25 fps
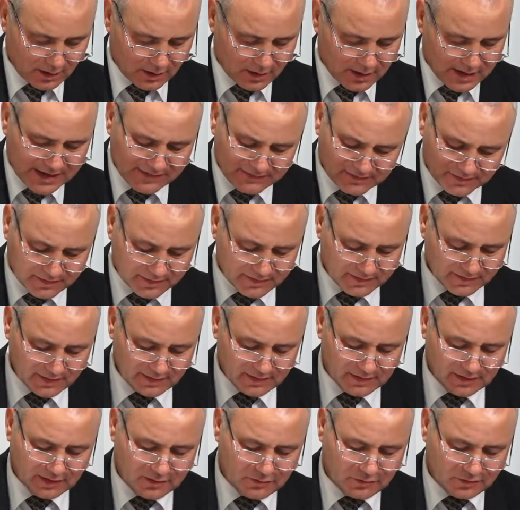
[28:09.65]
Everything,
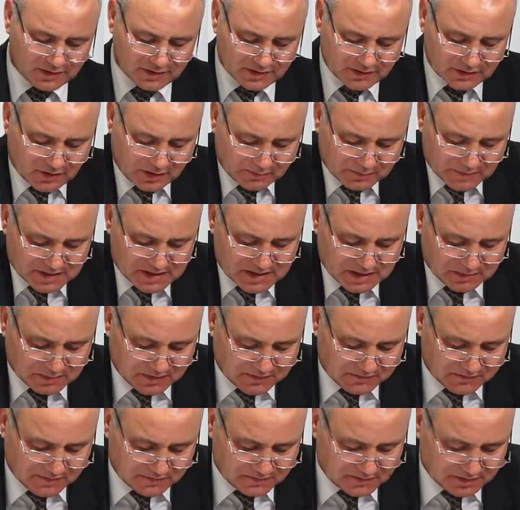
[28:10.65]
according to Romans chapter
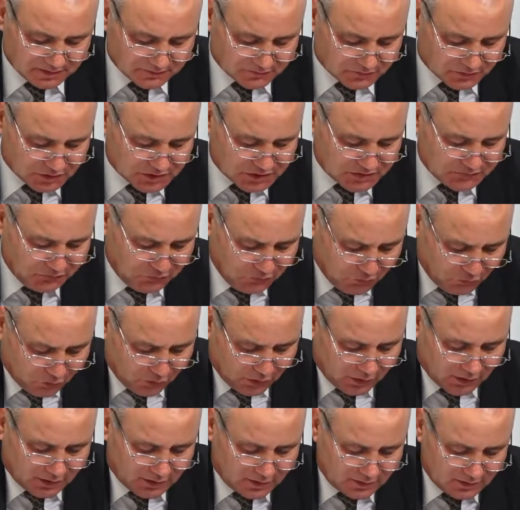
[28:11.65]
fifteen, verse
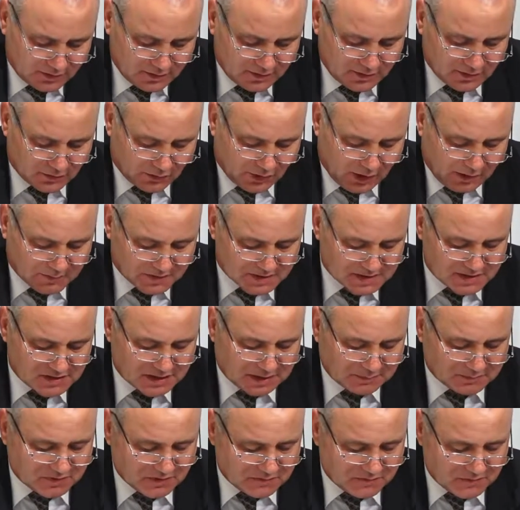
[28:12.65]
four, Romans
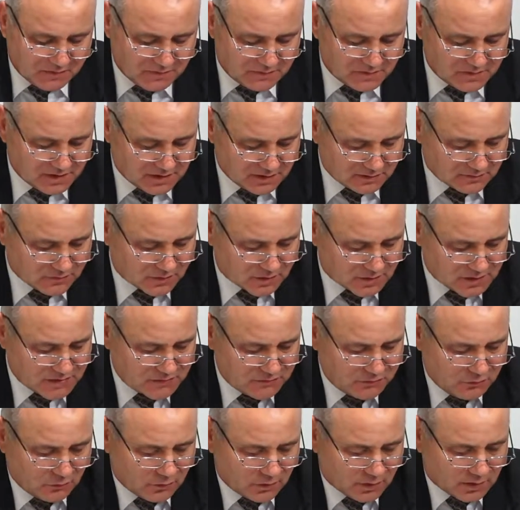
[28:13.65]
chapter fifteen, verse
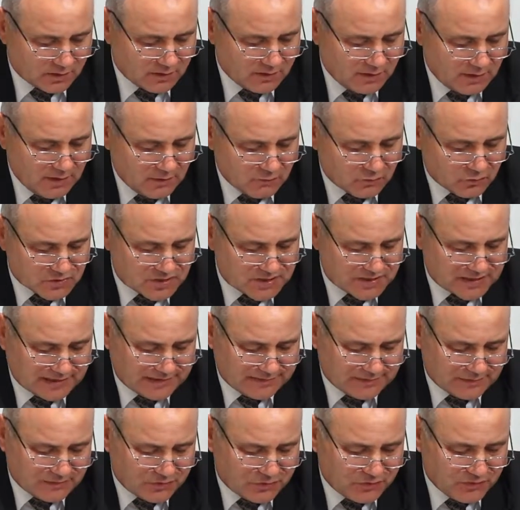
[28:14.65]
four,
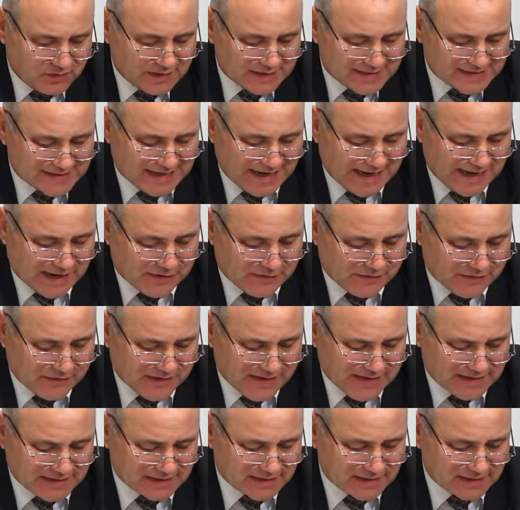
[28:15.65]
whatsoever things are
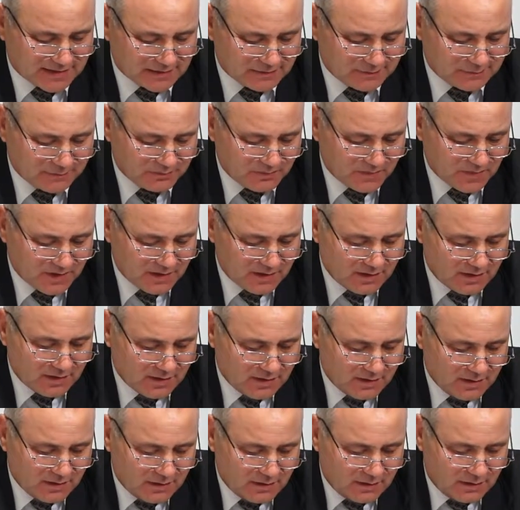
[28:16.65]
written
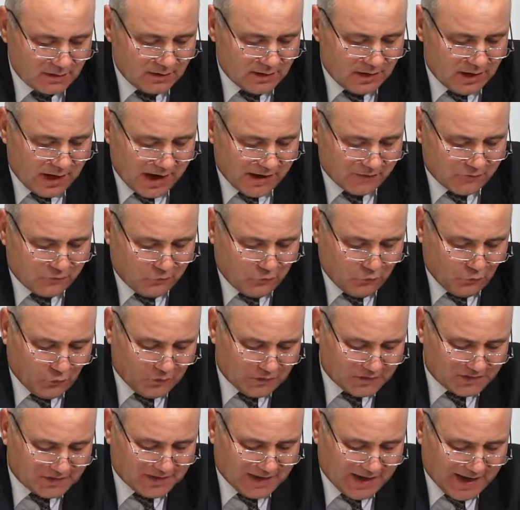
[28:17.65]

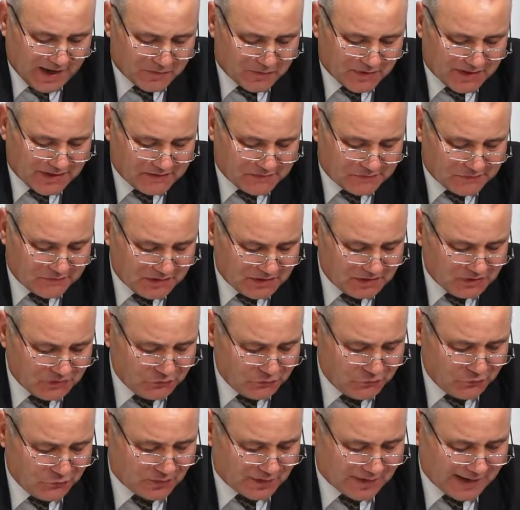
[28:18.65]
aforetime, we have written
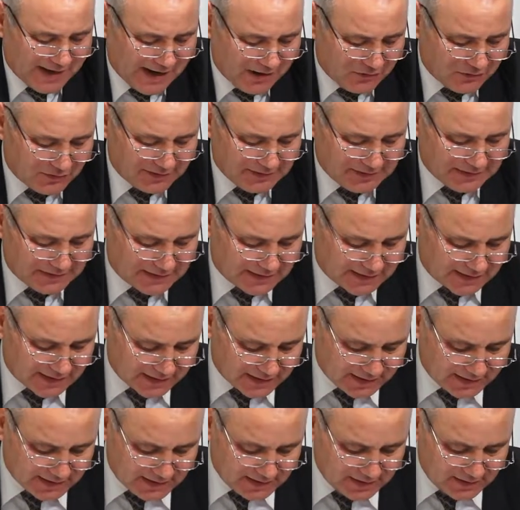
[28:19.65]
for our
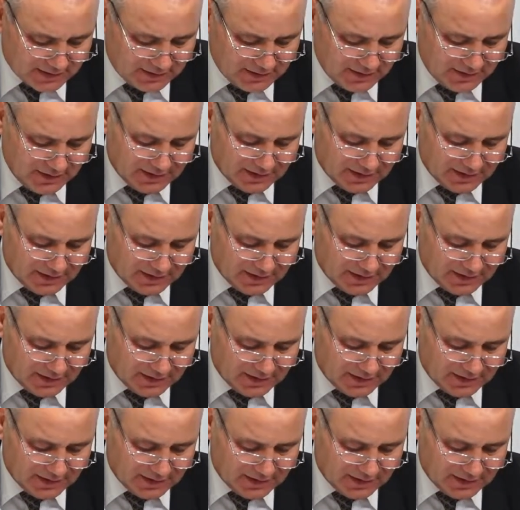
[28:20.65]
learning,